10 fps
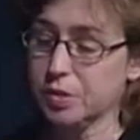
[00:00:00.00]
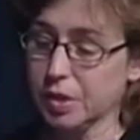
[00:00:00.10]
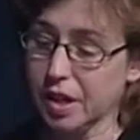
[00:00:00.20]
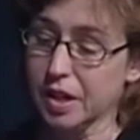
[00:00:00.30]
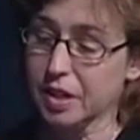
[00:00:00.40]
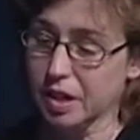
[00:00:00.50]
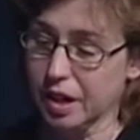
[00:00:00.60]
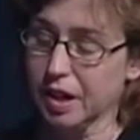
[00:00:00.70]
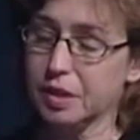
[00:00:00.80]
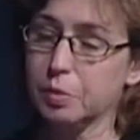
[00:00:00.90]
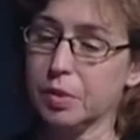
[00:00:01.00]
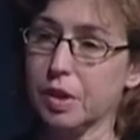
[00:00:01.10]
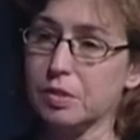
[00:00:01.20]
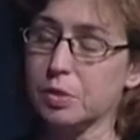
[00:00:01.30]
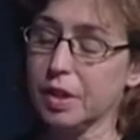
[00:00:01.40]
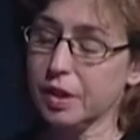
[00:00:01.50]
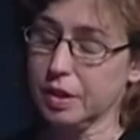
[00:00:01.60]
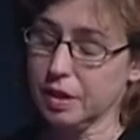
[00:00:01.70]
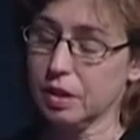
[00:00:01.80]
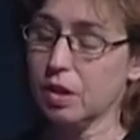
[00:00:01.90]
you can, and we also
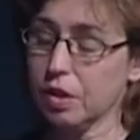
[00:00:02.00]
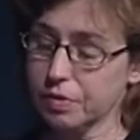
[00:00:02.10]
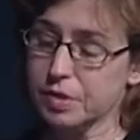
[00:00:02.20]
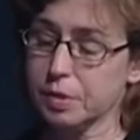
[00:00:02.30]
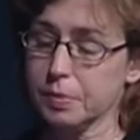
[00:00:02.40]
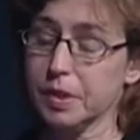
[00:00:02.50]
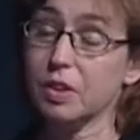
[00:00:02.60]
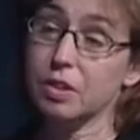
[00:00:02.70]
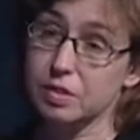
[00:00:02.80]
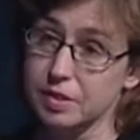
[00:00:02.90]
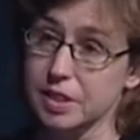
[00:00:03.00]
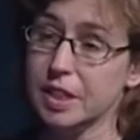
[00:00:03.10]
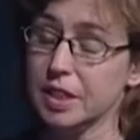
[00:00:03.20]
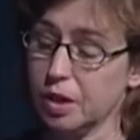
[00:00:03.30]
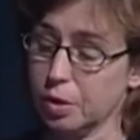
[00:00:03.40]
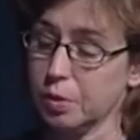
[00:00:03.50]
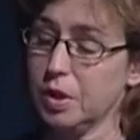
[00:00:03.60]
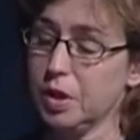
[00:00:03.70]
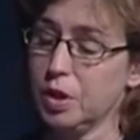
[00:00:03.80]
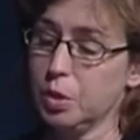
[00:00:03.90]
offer something called Zinio,
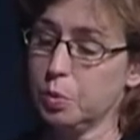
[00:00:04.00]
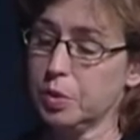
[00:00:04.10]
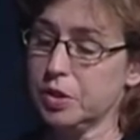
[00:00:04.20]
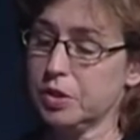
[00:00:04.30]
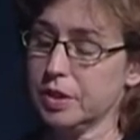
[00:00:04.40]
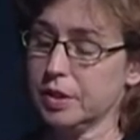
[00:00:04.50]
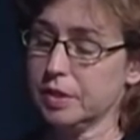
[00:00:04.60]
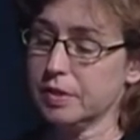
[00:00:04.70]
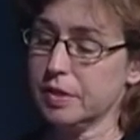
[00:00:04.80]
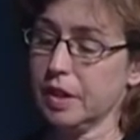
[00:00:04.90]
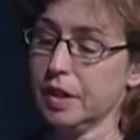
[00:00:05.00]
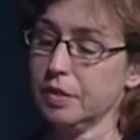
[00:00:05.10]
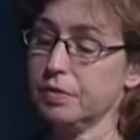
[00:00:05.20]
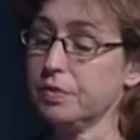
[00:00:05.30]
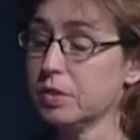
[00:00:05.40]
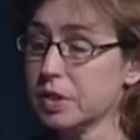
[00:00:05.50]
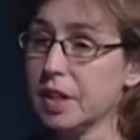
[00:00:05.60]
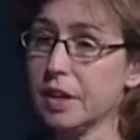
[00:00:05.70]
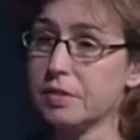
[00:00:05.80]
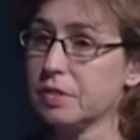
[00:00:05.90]
which is a full
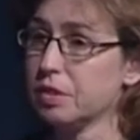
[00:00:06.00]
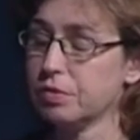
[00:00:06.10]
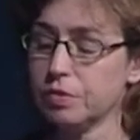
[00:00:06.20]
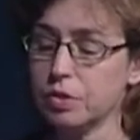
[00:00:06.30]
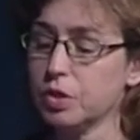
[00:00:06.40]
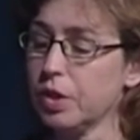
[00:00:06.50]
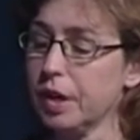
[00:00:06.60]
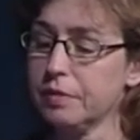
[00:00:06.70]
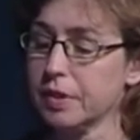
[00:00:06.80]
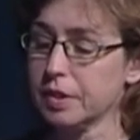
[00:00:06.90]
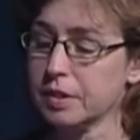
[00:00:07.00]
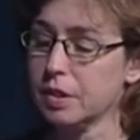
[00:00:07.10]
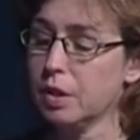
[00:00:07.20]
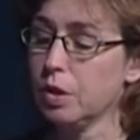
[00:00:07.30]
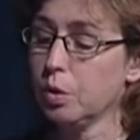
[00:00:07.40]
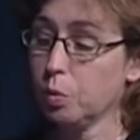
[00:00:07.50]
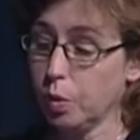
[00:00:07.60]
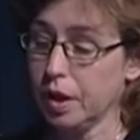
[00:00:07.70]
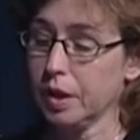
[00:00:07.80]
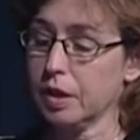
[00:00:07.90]
text and full graphics
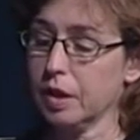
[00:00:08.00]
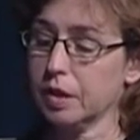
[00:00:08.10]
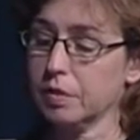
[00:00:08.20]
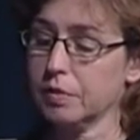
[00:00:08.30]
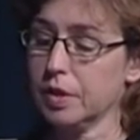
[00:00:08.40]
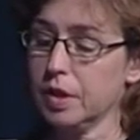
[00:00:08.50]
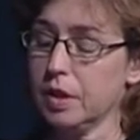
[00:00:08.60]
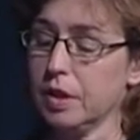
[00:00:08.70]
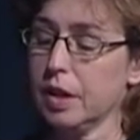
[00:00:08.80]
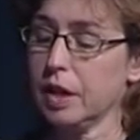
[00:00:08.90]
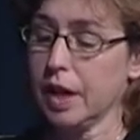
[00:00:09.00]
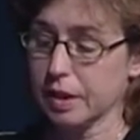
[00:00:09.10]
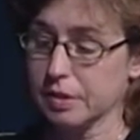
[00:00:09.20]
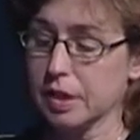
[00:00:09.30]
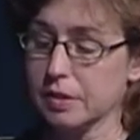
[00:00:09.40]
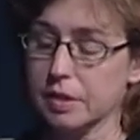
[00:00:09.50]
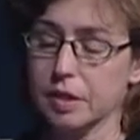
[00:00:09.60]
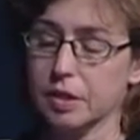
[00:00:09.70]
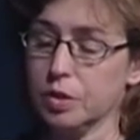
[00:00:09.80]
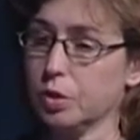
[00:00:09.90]
way of
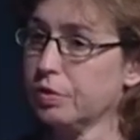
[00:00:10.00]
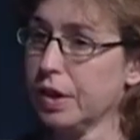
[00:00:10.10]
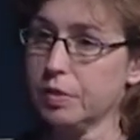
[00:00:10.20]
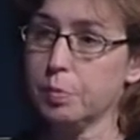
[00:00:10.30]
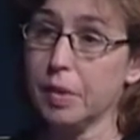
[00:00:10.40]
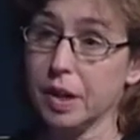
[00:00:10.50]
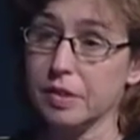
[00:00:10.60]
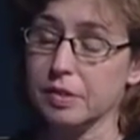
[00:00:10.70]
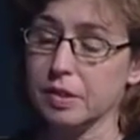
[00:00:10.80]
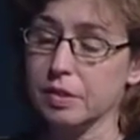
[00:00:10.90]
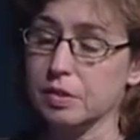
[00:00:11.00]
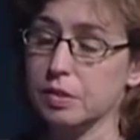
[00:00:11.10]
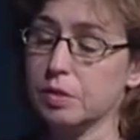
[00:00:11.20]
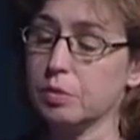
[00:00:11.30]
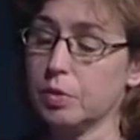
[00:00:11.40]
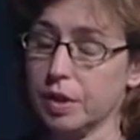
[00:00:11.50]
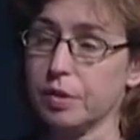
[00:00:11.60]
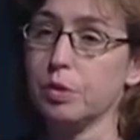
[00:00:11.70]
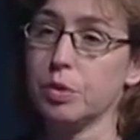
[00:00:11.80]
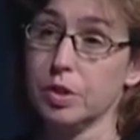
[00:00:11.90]
accessing your favorite magazines right
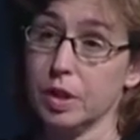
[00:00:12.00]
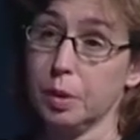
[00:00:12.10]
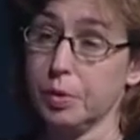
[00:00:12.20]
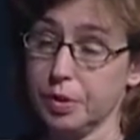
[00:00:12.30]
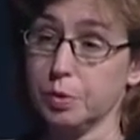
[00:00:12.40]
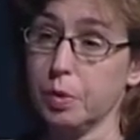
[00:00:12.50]
through your library's